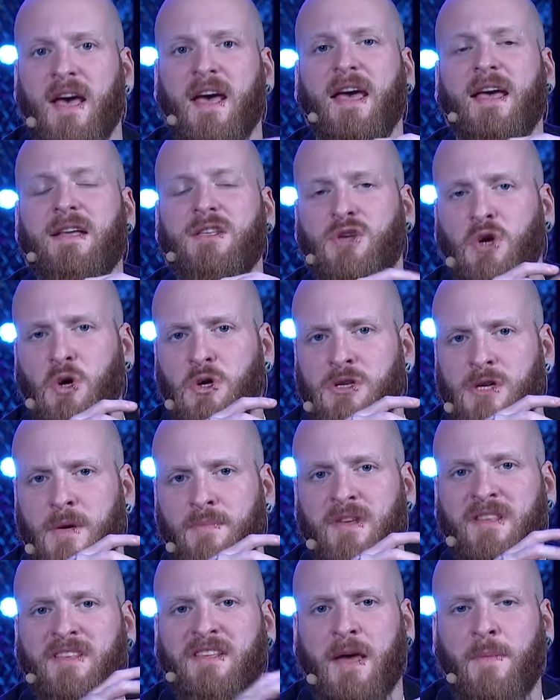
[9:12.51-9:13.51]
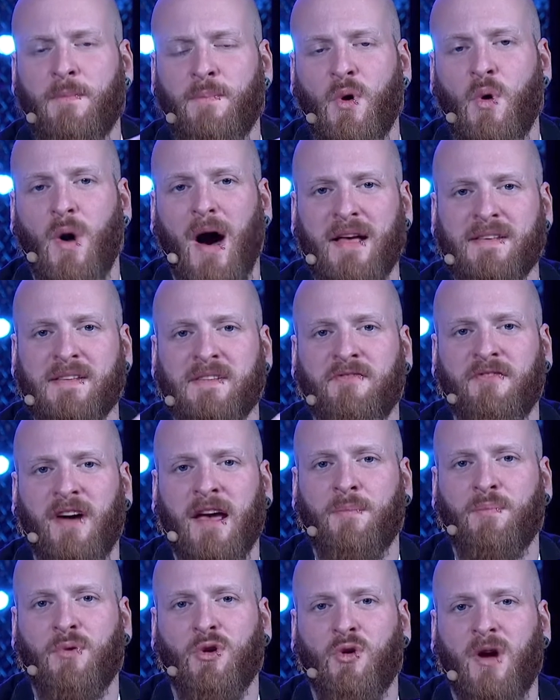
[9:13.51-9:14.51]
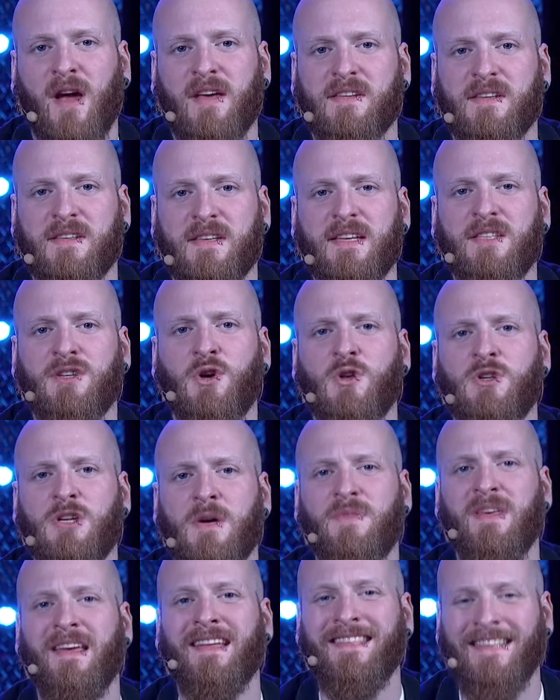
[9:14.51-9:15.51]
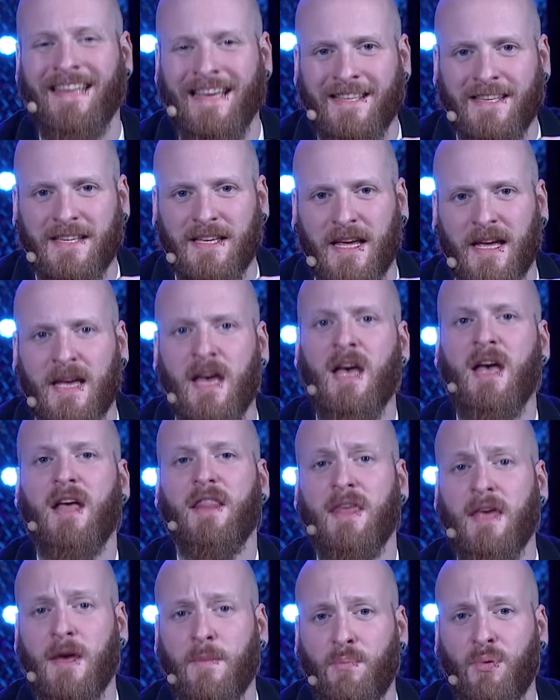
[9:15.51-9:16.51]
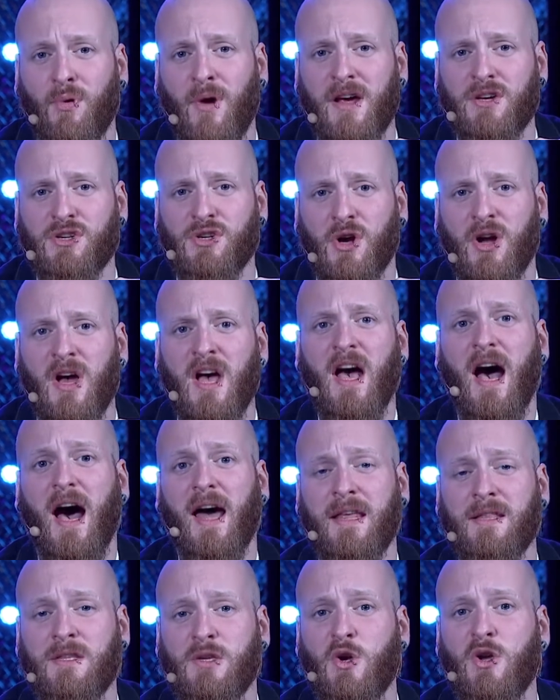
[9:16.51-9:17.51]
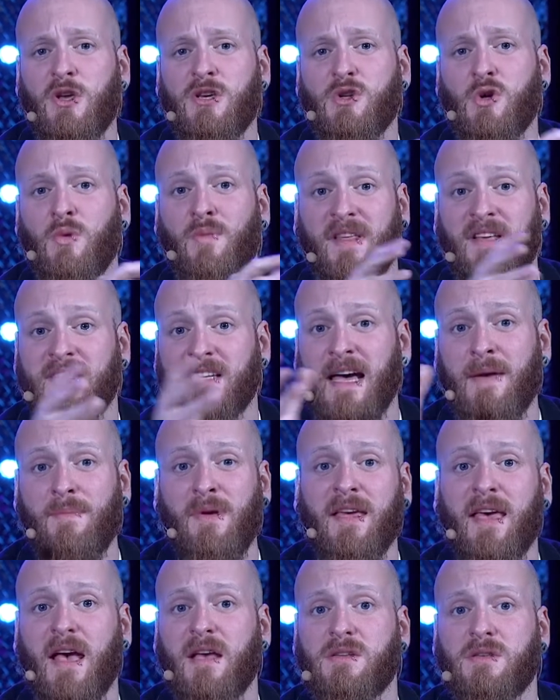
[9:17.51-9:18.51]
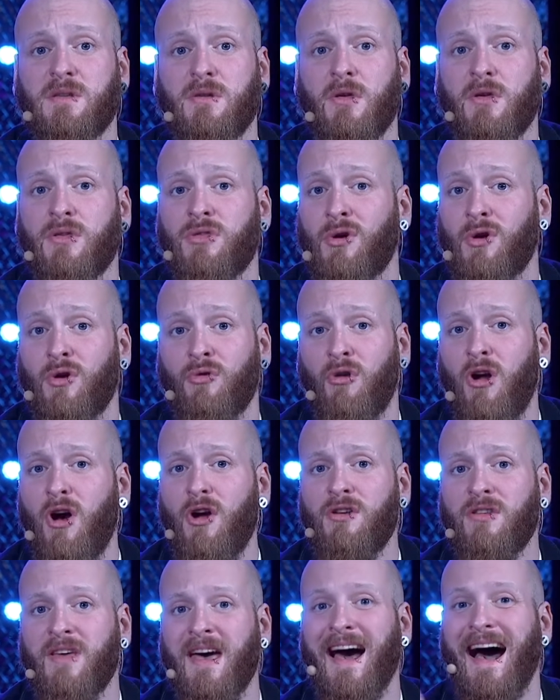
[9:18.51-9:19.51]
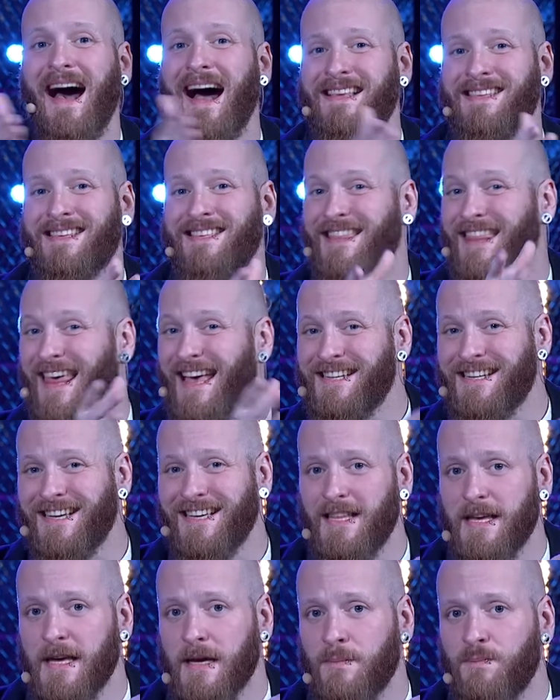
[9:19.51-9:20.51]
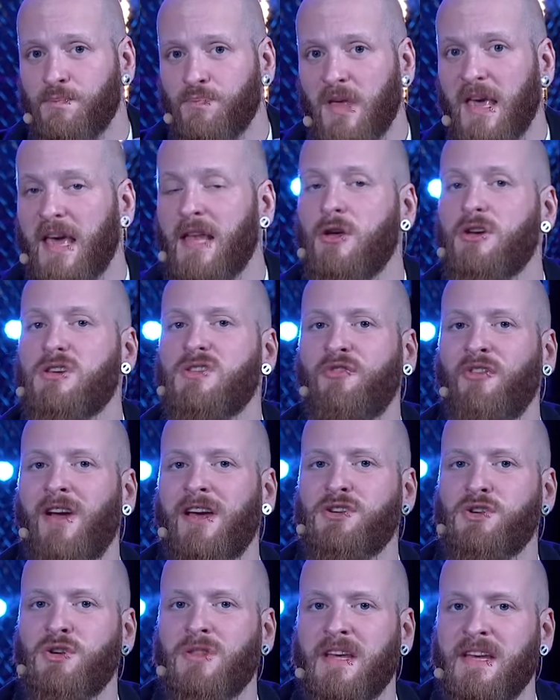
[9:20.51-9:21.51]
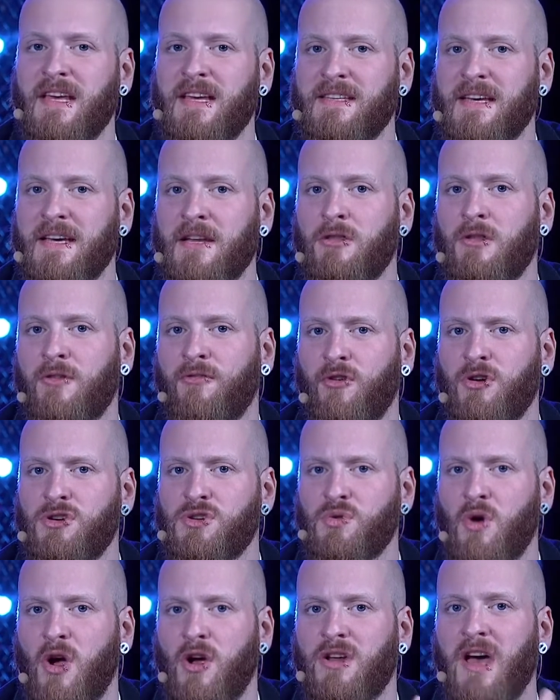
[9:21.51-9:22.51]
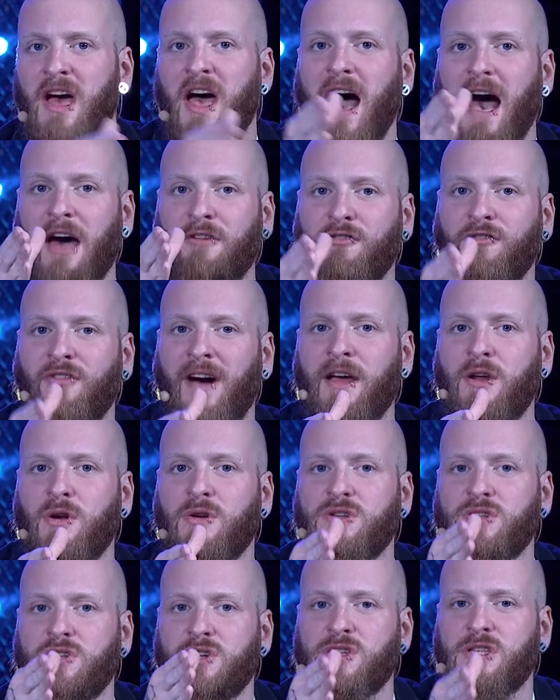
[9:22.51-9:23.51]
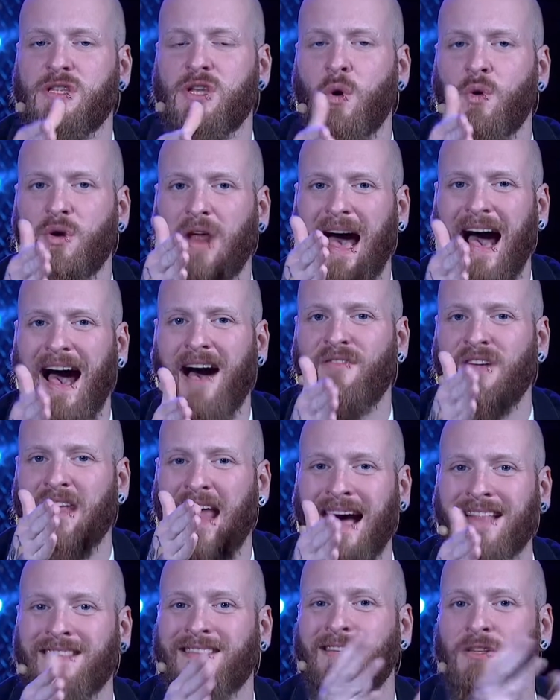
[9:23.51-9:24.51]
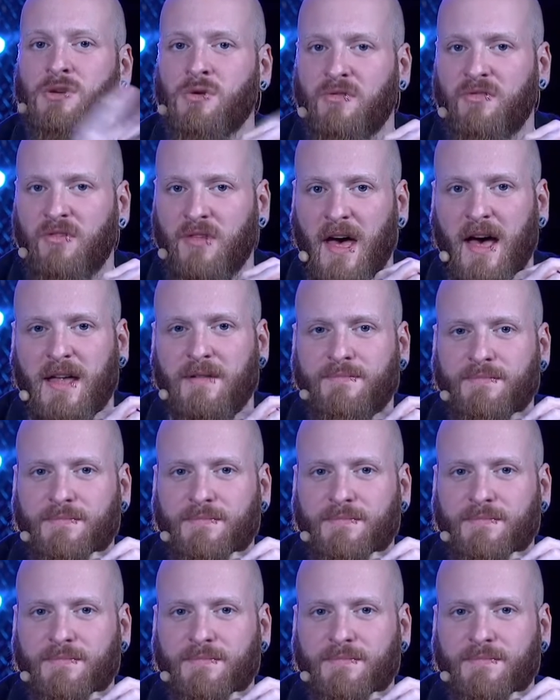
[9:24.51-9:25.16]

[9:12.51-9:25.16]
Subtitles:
He turns up the tempo as the fight progresses. He turns up the intensity, the pressure, and in doing so, by the time he gets to the third round, aesthetically, he looks fresher than he did in the first round, and fighters just don't have an antidote for that.